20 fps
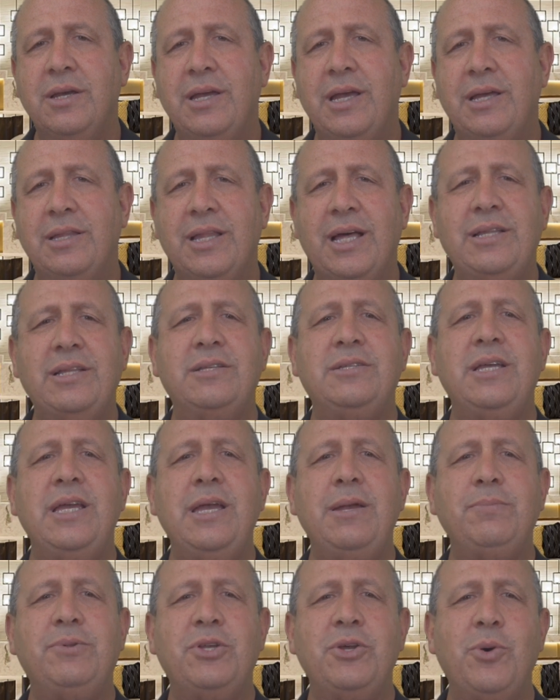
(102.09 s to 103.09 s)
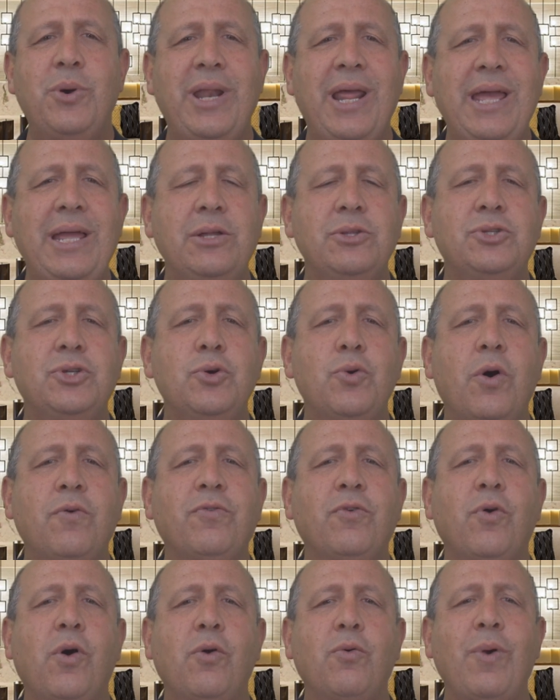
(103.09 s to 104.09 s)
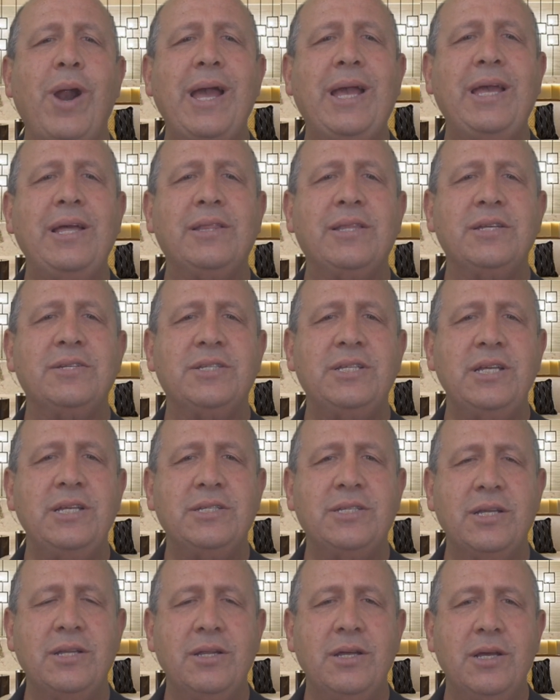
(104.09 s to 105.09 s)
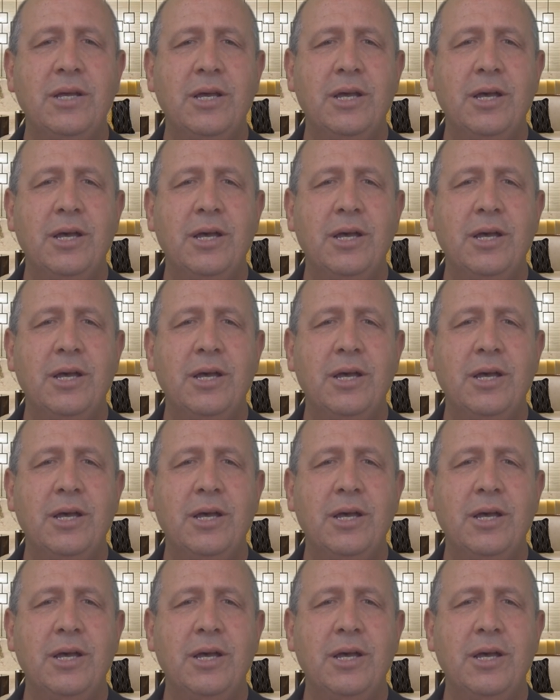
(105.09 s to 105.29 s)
He led the team to an 8-2 overall record this season,